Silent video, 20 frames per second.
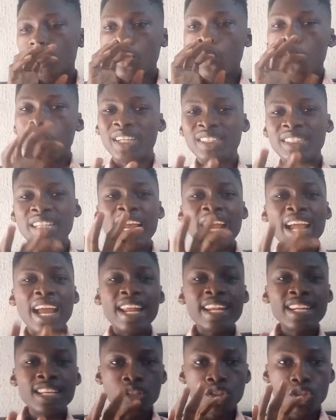when I say
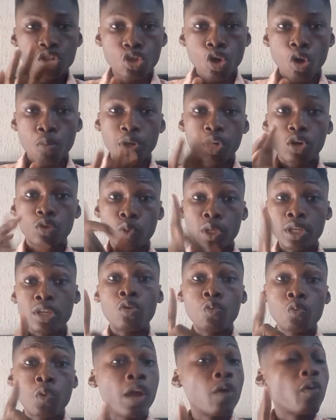earning STON, because
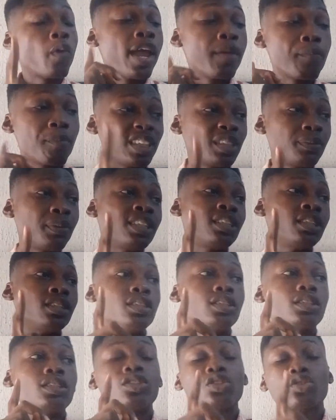when you participate in
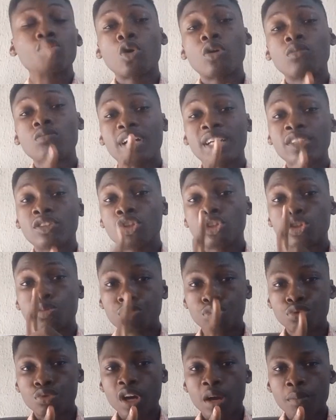the Stonbasadors
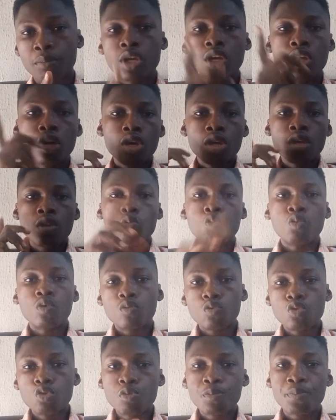program,
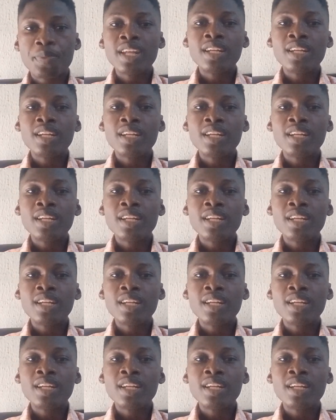we paid